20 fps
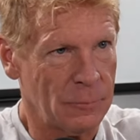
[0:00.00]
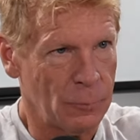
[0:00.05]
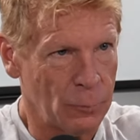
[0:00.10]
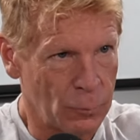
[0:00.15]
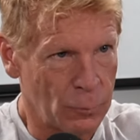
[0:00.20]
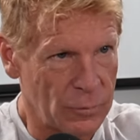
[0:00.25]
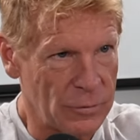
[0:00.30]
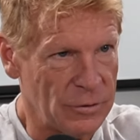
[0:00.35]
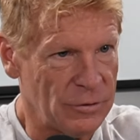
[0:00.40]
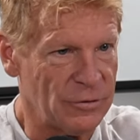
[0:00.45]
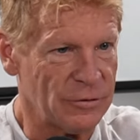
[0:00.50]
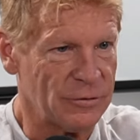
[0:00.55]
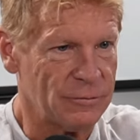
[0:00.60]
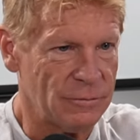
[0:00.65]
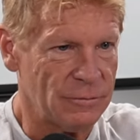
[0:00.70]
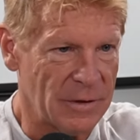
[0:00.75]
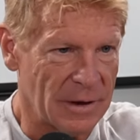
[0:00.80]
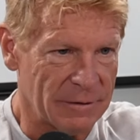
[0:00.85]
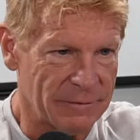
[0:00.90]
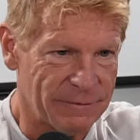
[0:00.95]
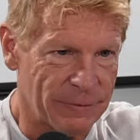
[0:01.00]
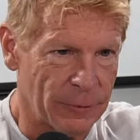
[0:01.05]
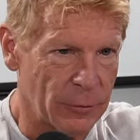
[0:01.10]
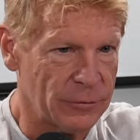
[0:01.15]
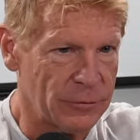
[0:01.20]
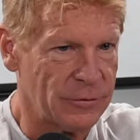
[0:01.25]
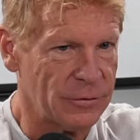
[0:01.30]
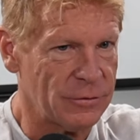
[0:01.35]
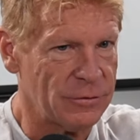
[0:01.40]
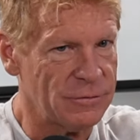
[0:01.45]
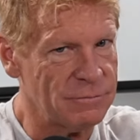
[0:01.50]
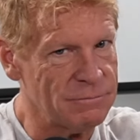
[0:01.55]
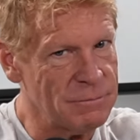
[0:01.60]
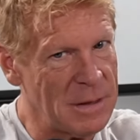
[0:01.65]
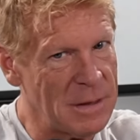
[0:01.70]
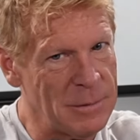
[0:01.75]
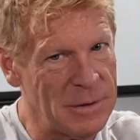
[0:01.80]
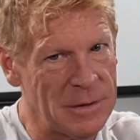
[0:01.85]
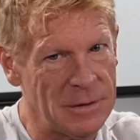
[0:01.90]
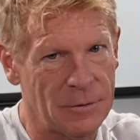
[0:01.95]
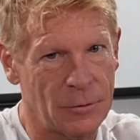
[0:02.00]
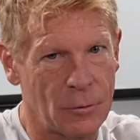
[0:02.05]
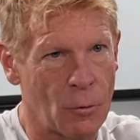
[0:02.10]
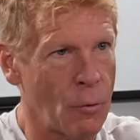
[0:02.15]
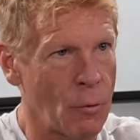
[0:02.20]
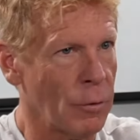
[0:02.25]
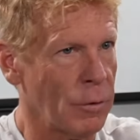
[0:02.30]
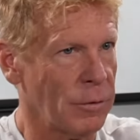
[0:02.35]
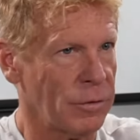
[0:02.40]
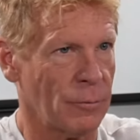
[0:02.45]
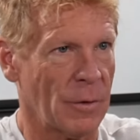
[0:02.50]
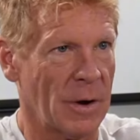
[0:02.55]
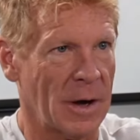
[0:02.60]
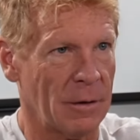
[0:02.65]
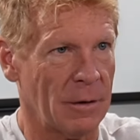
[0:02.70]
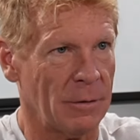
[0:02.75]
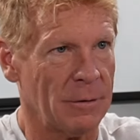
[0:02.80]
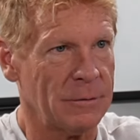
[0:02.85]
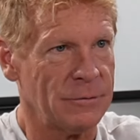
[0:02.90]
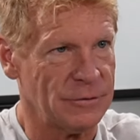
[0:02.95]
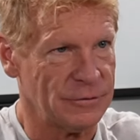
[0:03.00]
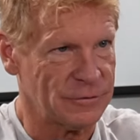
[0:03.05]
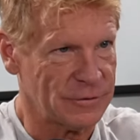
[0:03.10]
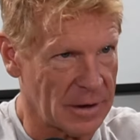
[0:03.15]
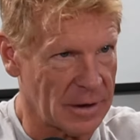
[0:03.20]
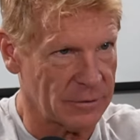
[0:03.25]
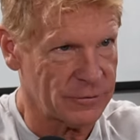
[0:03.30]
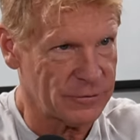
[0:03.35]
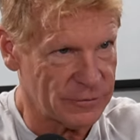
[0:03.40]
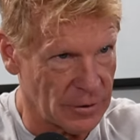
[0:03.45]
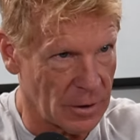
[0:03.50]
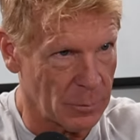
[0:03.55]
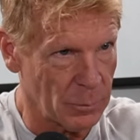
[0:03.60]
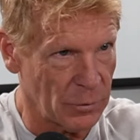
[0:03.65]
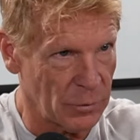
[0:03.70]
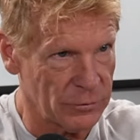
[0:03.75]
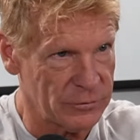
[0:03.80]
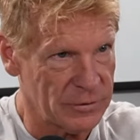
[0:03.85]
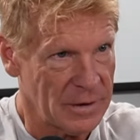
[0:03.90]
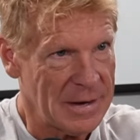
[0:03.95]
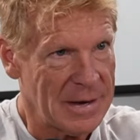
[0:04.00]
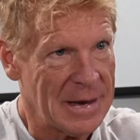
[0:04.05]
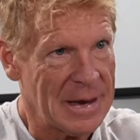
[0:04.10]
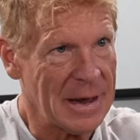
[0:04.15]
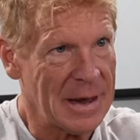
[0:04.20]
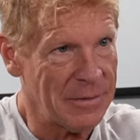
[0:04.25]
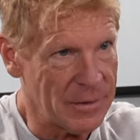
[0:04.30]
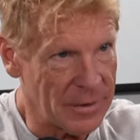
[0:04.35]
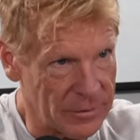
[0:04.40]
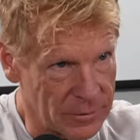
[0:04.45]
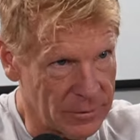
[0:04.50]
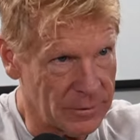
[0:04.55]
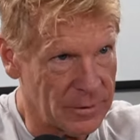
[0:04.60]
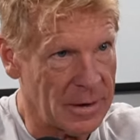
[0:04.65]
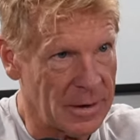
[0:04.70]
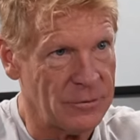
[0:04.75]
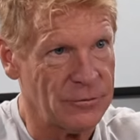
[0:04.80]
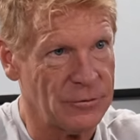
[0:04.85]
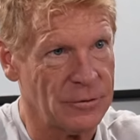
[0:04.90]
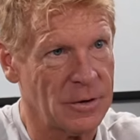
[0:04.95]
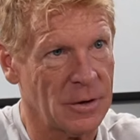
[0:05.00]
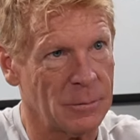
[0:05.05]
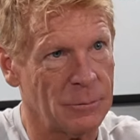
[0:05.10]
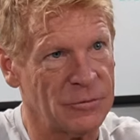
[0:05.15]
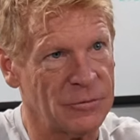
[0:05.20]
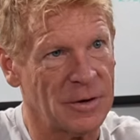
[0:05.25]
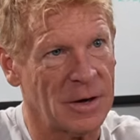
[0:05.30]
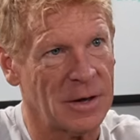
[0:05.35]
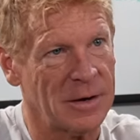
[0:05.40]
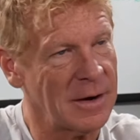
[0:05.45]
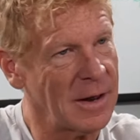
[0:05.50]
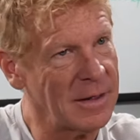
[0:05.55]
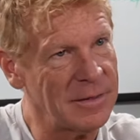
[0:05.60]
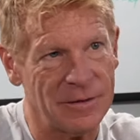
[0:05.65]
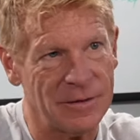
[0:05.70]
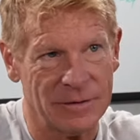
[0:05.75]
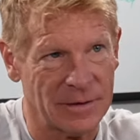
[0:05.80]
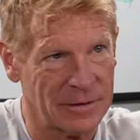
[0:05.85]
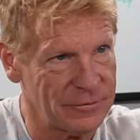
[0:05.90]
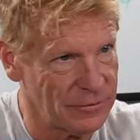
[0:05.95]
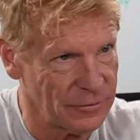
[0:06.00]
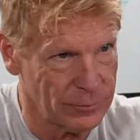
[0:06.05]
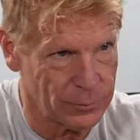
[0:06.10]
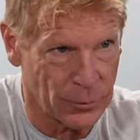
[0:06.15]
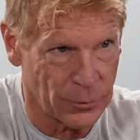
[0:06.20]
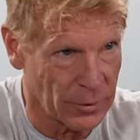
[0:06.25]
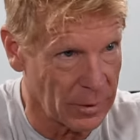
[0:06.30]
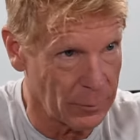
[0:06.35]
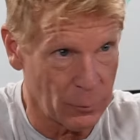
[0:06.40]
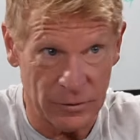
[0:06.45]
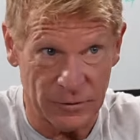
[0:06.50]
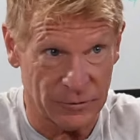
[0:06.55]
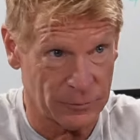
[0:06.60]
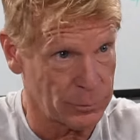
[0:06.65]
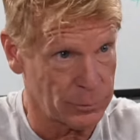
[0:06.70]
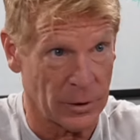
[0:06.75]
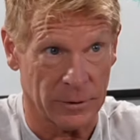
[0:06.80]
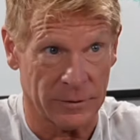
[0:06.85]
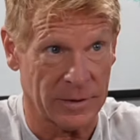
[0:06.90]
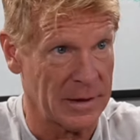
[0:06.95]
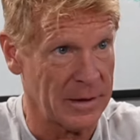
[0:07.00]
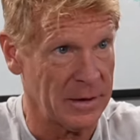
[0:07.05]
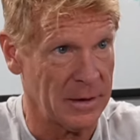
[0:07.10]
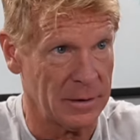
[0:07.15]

You just, that first maybe quarter throttle just kind of stumbles and then the engine comes on. And I think that's just program. We just plug that in.